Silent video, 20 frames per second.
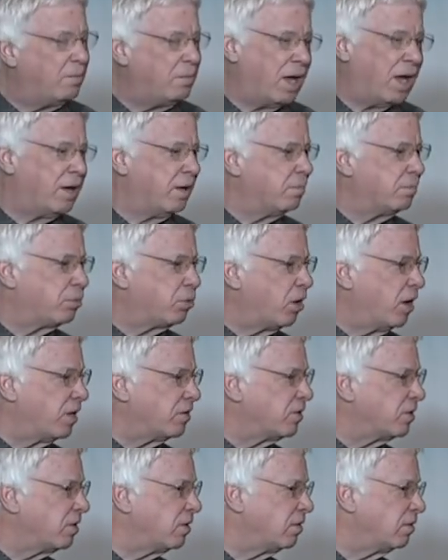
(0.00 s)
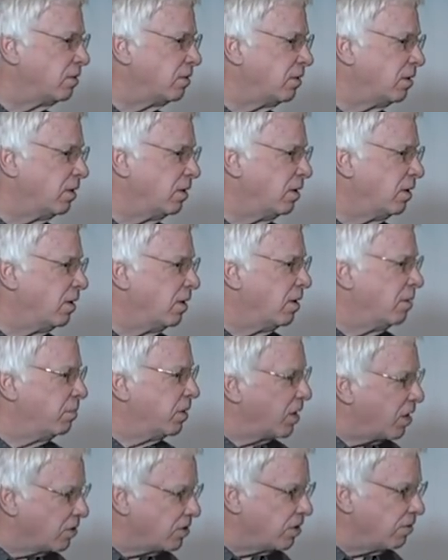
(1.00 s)
not impressed.
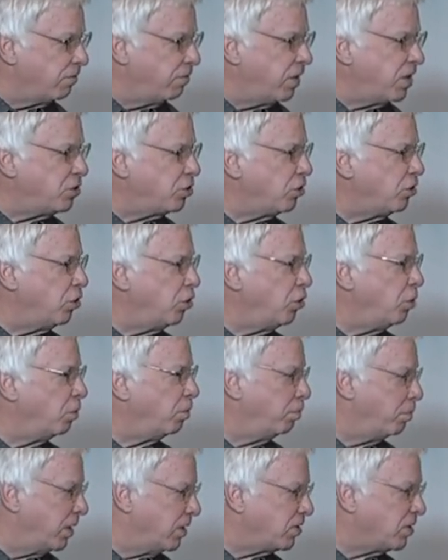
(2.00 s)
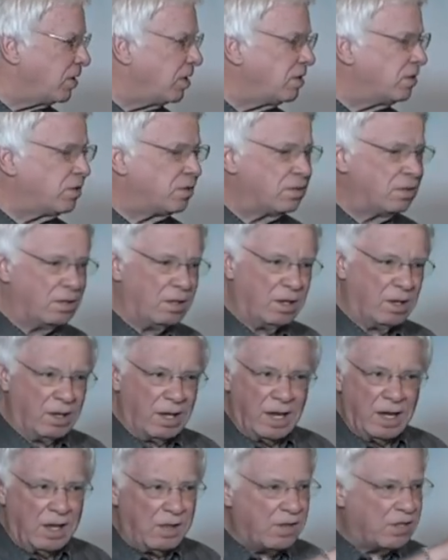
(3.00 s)
Because the vision you, business,
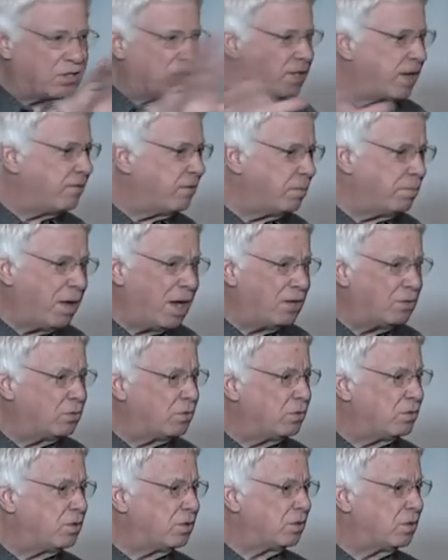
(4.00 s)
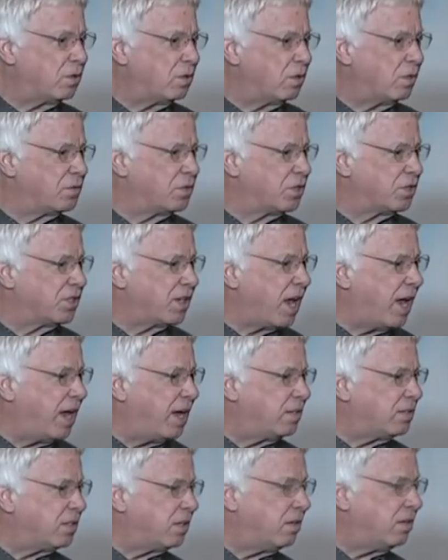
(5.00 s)
any of the seven mountains of
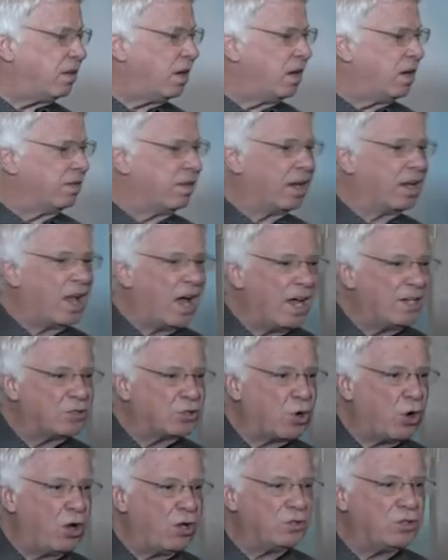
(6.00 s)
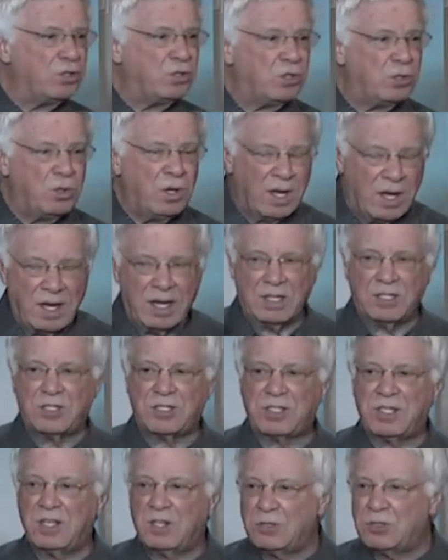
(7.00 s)
society that God's called you to, it
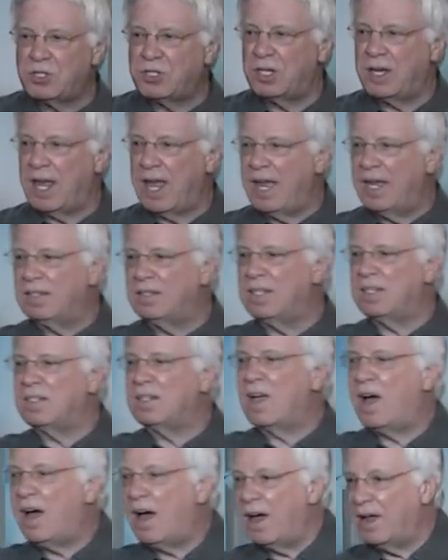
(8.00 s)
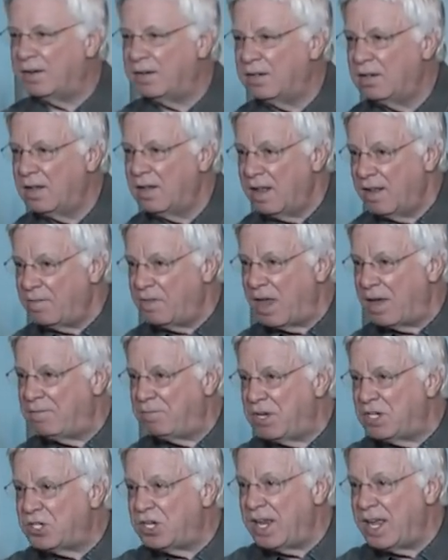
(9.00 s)
still should end in God. If that
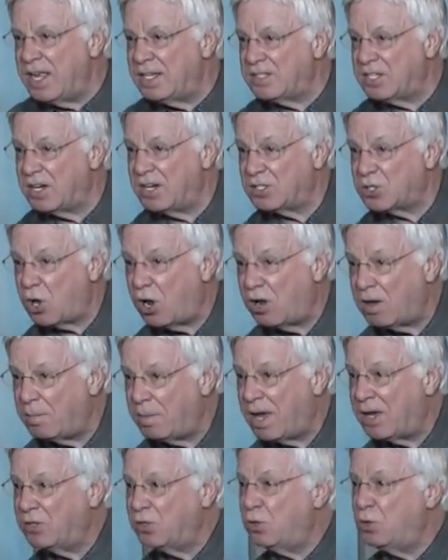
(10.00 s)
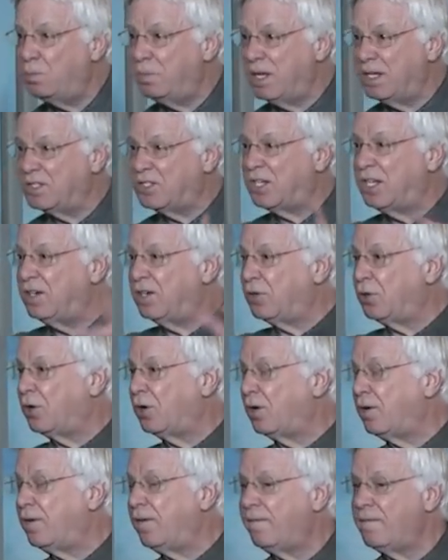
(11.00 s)
vision ends and it's all about you being seen and
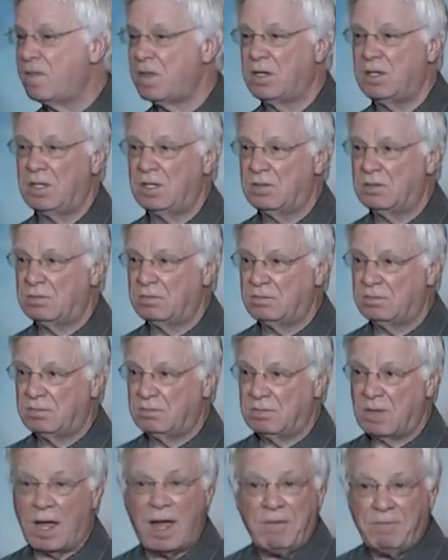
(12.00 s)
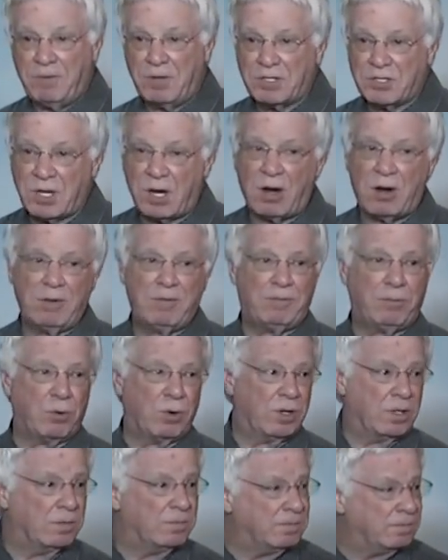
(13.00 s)
heard, I feel sorry for
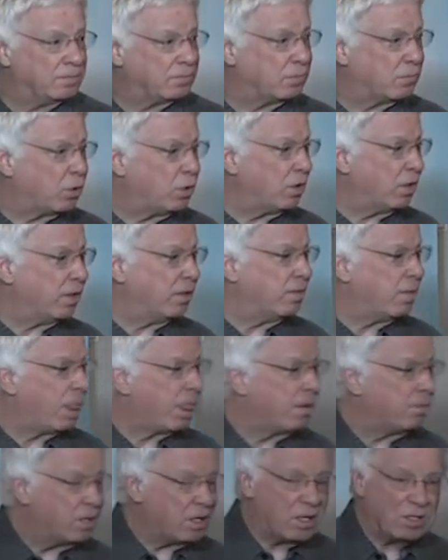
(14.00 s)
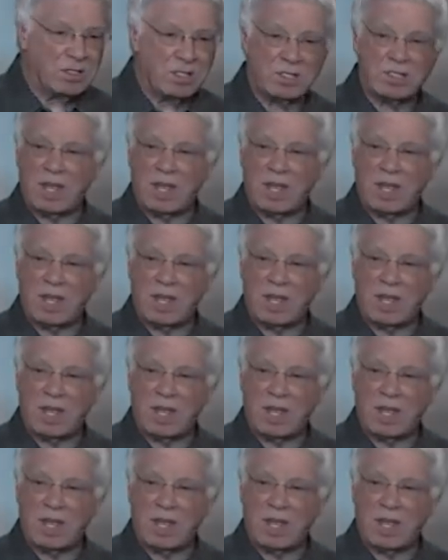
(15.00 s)
you, really, because it's